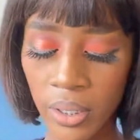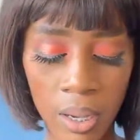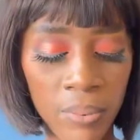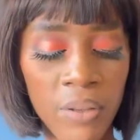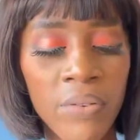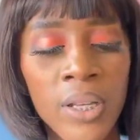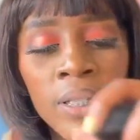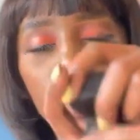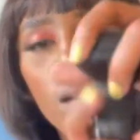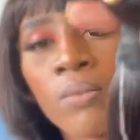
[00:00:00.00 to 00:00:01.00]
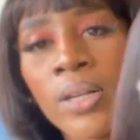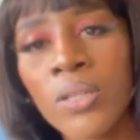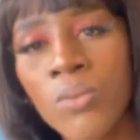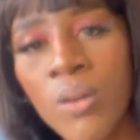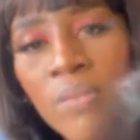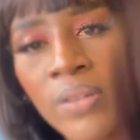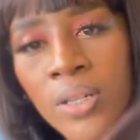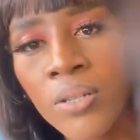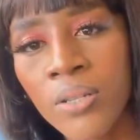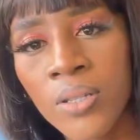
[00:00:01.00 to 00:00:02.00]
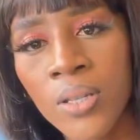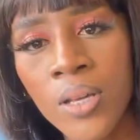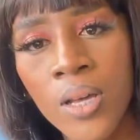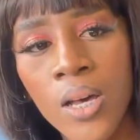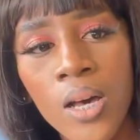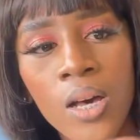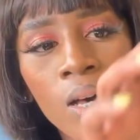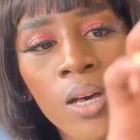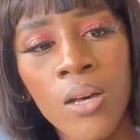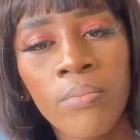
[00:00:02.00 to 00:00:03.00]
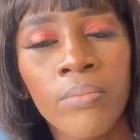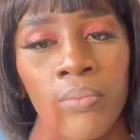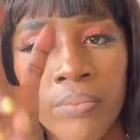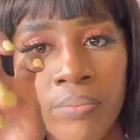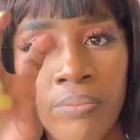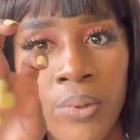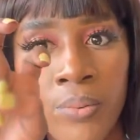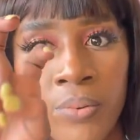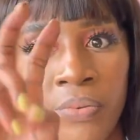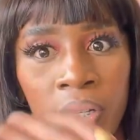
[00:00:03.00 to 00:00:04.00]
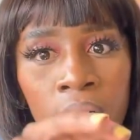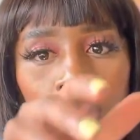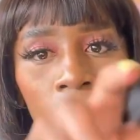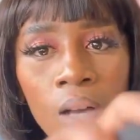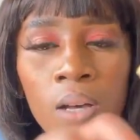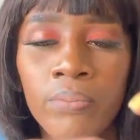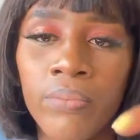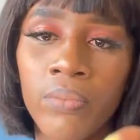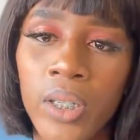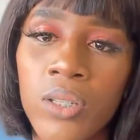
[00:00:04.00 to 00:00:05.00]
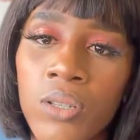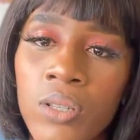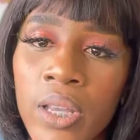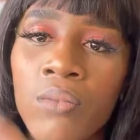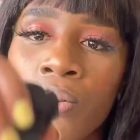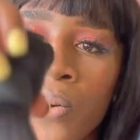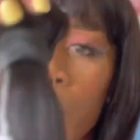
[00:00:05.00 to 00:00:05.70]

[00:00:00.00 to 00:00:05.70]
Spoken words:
a couple of years now, right? It's 12 inches Peruvian, let's just say raw,